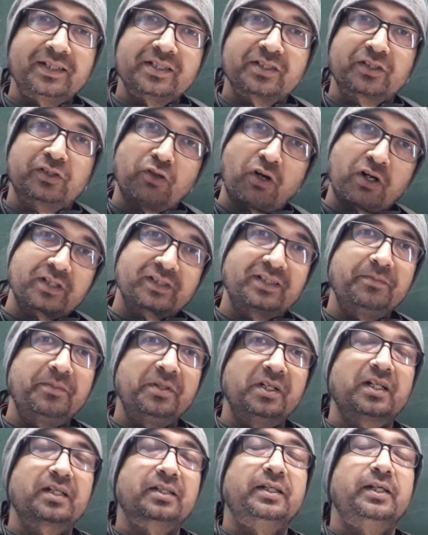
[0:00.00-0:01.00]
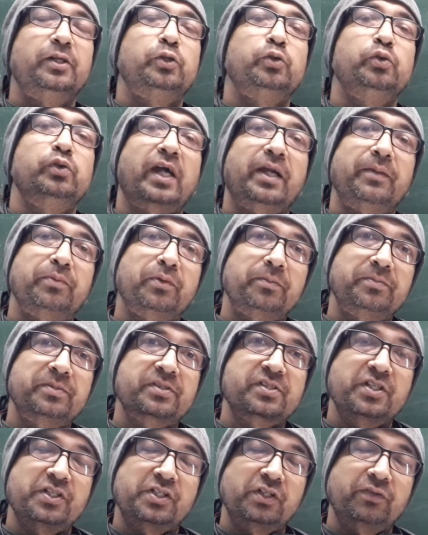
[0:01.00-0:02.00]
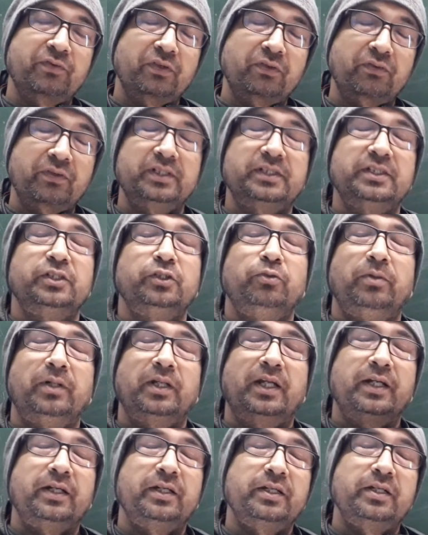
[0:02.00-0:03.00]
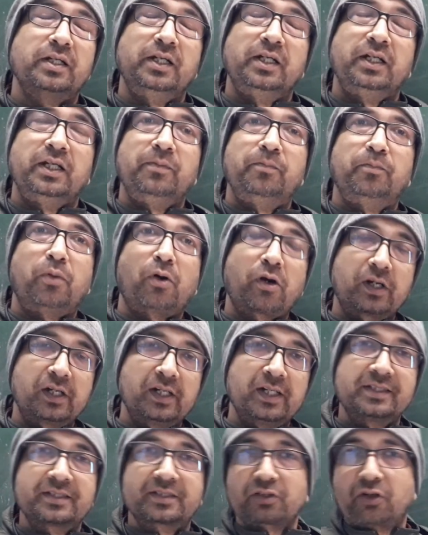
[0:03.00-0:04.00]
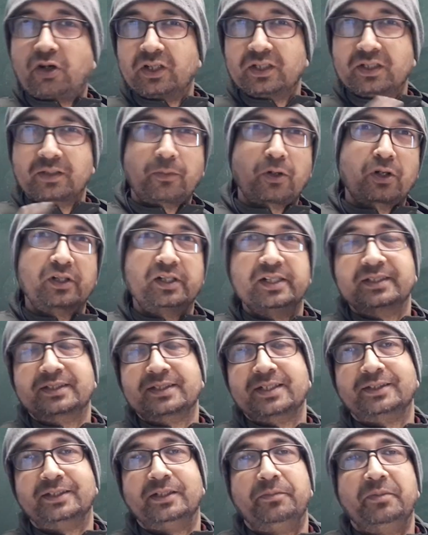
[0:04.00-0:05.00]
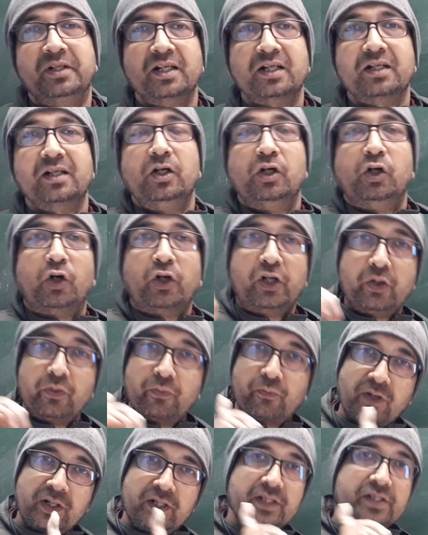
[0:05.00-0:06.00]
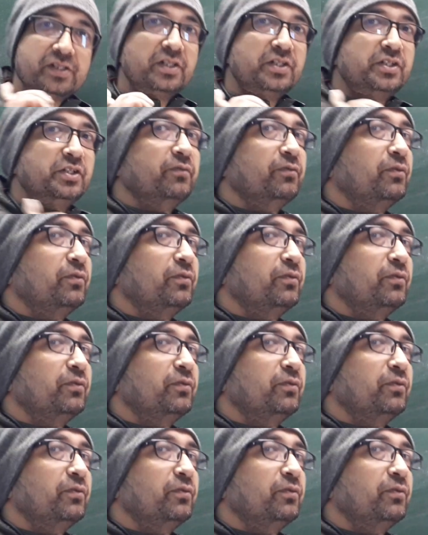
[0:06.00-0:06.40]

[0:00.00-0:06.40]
not similar, then two type of stretching frequencies you will get it. If bond lengths, all the bond lengths are similar, only one stretching